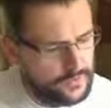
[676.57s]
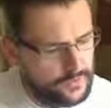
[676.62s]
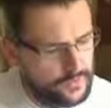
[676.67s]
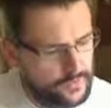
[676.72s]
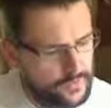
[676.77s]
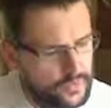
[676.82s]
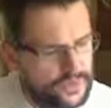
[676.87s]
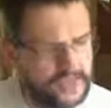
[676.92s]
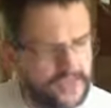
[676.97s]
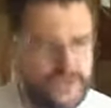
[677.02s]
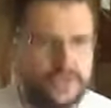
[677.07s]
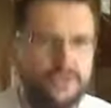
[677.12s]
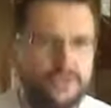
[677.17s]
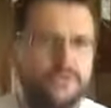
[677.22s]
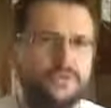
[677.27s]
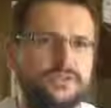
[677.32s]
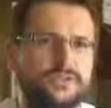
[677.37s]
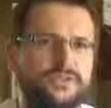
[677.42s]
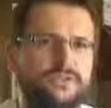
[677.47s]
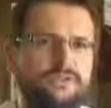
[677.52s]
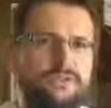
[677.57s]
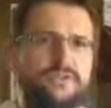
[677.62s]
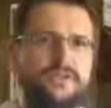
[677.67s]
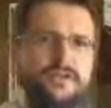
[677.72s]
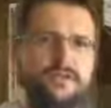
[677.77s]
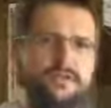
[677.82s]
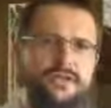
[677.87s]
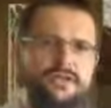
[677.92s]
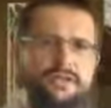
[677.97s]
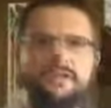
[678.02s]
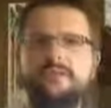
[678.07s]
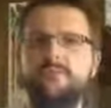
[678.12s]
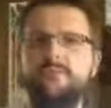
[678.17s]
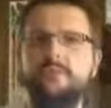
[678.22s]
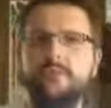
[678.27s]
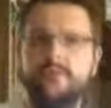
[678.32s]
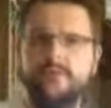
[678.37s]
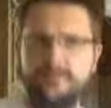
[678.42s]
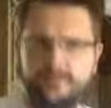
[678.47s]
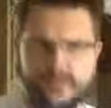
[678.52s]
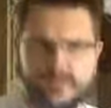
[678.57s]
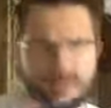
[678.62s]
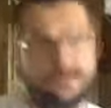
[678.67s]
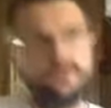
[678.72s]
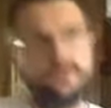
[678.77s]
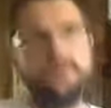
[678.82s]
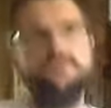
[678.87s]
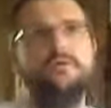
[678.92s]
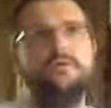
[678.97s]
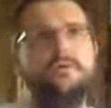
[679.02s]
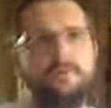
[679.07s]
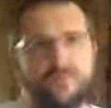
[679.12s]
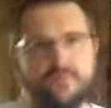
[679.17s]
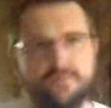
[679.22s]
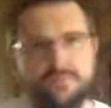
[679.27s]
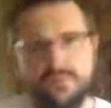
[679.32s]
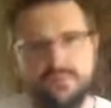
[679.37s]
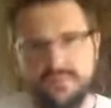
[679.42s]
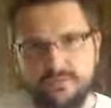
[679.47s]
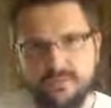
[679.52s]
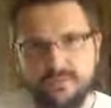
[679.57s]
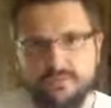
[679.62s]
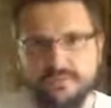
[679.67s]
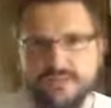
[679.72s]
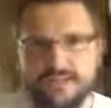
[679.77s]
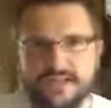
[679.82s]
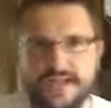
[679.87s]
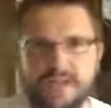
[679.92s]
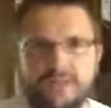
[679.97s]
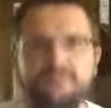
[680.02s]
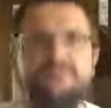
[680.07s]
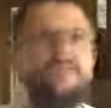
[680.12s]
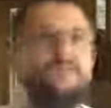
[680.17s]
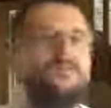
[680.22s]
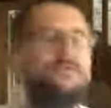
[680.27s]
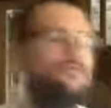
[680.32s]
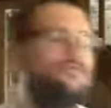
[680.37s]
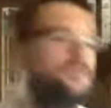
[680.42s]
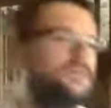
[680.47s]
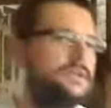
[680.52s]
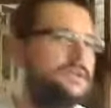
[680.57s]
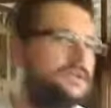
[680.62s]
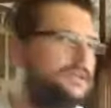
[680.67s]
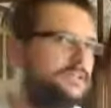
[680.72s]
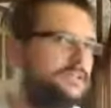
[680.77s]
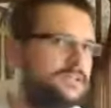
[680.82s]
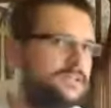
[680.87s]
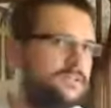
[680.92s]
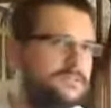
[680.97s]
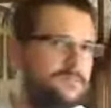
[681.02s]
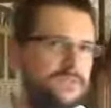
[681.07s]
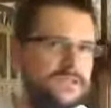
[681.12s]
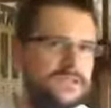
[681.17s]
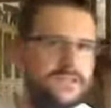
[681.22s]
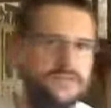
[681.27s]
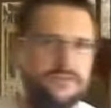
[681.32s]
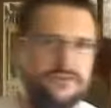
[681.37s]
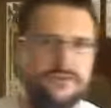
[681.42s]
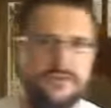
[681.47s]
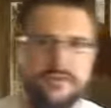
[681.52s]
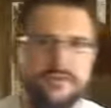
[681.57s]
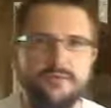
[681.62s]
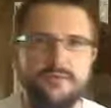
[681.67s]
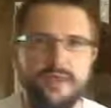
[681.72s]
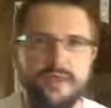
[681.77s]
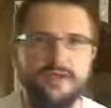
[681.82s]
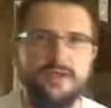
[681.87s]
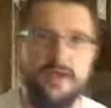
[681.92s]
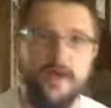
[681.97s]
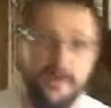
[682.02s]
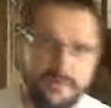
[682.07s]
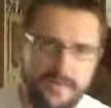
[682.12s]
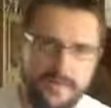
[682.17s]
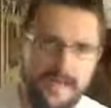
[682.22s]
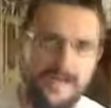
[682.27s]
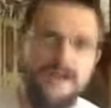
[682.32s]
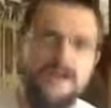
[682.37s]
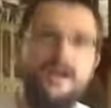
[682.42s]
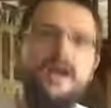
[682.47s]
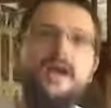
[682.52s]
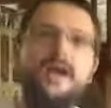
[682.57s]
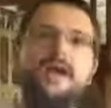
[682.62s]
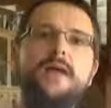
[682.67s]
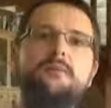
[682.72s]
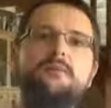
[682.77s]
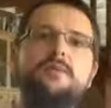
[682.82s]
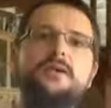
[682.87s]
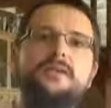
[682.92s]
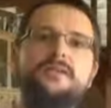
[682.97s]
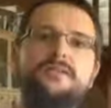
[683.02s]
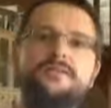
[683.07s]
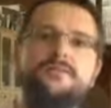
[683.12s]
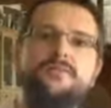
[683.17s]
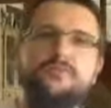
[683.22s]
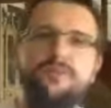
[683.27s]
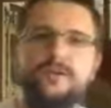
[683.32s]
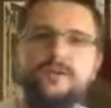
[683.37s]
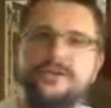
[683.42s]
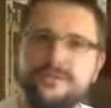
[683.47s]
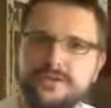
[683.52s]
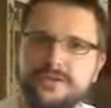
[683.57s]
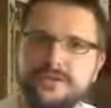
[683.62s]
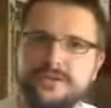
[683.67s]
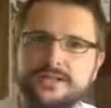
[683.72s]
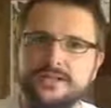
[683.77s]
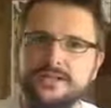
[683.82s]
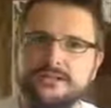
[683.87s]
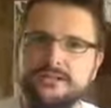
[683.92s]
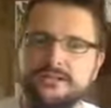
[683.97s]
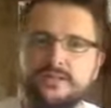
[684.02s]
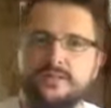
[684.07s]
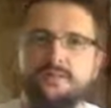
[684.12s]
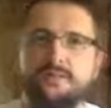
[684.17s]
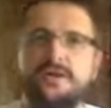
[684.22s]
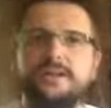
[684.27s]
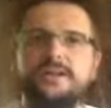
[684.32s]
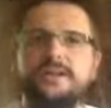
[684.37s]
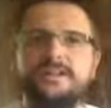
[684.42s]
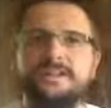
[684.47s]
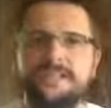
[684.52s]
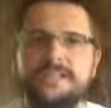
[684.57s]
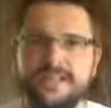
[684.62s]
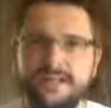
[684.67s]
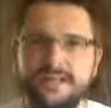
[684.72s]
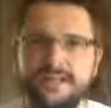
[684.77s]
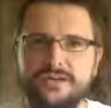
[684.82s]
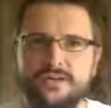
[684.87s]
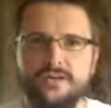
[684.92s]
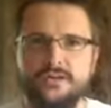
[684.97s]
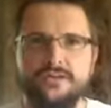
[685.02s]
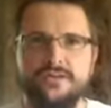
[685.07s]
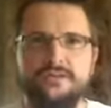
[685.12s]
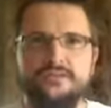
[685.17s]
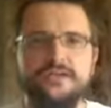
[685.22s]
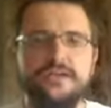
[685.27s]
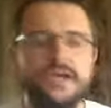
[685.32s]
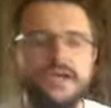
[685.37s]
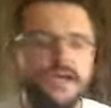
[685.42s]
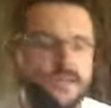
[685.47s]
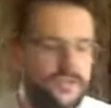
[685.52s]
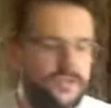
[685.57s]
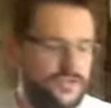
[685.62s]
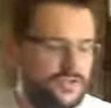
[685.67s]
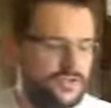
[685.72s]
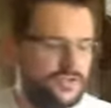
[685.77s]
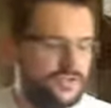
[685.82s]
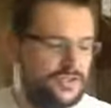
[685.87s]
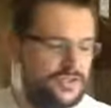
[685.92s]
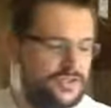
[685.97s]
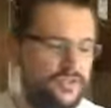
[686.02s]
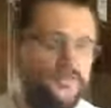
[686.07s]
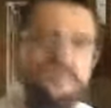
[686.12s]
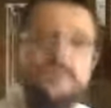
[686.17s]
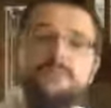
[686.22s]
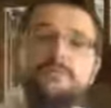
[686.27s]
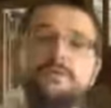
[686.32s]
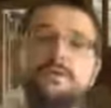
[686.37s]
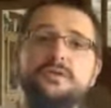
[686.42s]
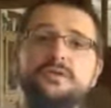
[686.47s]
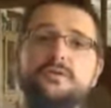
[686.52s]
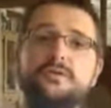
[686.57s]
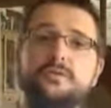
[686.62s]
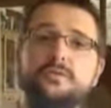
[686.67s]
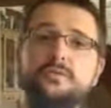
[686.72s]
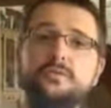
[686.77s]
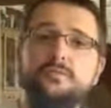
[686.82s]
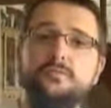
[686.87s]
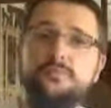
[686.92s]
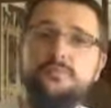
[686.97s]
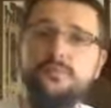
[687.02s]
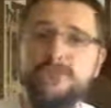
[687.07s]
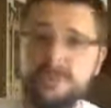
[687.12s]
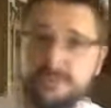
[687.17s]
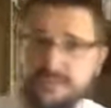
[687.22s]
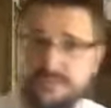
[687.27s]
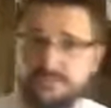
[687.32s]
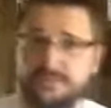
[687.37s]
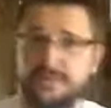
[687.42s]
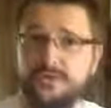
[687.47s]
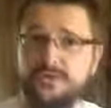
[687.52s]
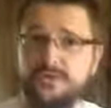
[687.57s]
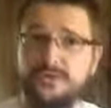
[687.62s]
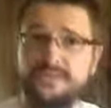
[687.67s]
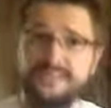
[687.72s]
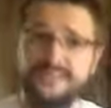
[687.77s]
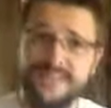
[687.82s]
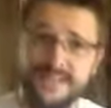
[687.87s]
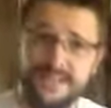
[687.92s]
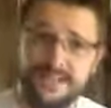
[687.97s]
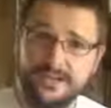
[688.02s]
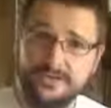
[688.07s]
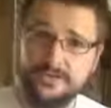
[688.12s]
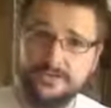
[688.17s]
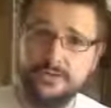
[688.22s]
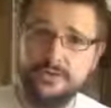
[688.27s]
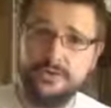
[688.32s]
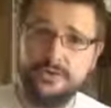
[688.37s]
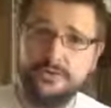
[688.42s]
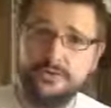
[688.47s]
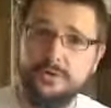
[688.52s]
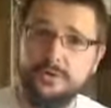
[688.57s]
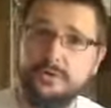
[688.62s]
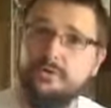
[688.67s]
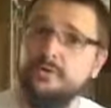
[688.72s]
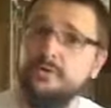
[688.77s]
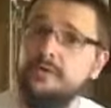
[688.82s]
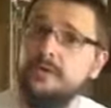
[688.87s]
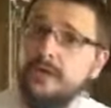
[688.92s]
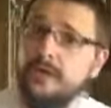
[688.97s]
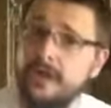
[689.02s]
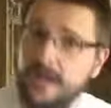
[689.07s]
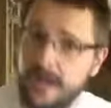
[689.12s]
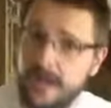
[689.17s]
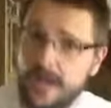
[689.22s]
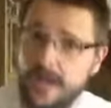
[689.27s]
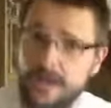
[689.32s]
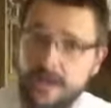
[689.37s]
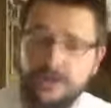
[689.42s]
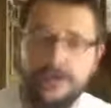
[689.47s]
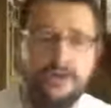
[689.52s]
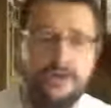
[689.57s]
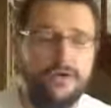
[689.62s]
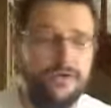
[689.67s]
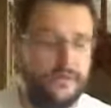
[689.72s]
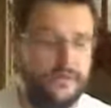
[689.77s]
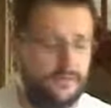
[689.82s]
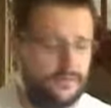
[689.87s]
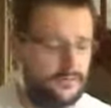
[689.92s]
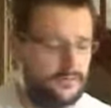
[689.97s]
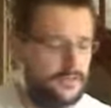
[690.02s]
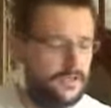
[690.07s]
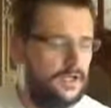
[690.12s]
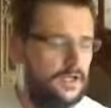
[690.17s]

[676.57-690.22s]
which octave they're in, you might think, oh, I must have to be really specific. Am I in the first octave or am I in the second octave? Should this be called a second or should it be called a ninth?